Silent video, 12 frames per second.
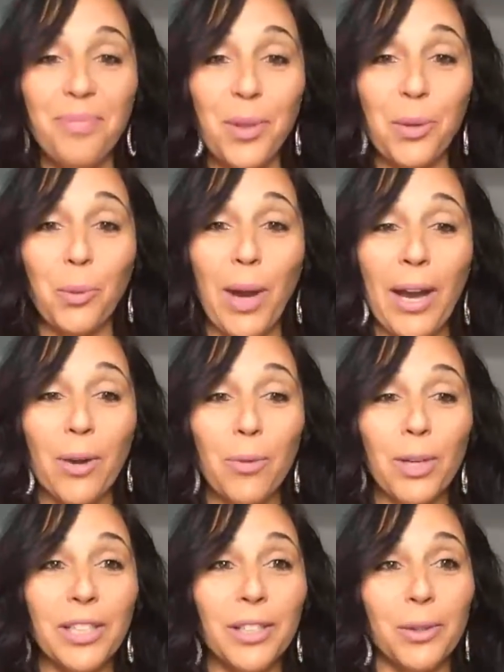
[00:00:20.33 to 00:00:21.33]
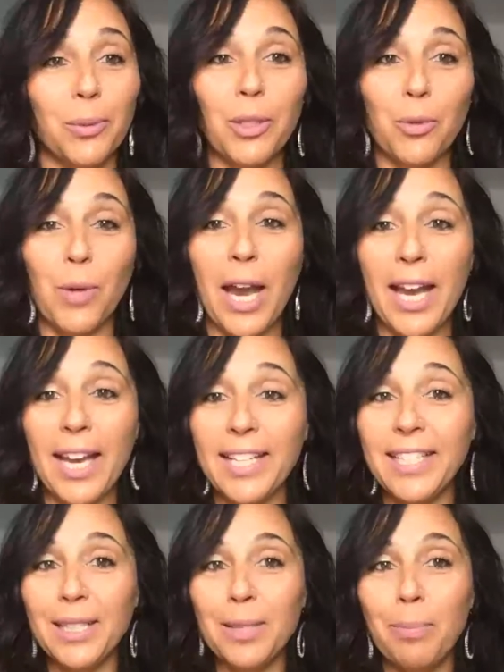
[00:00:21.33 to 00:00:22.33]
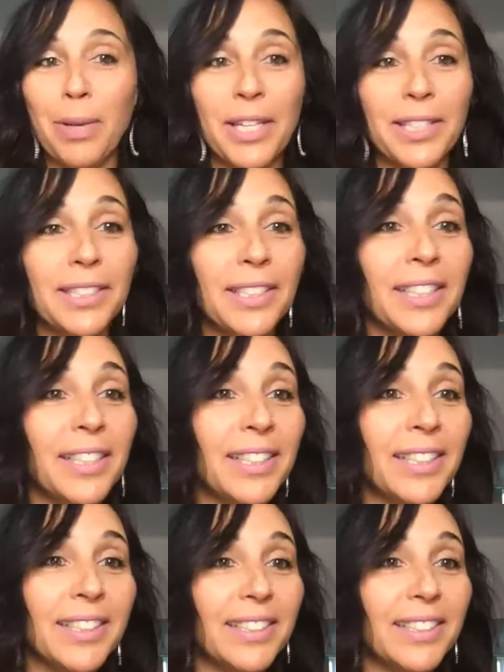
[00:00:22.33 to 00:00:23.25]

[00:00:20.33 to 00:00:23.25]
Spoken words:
Wow, what a ride it's been.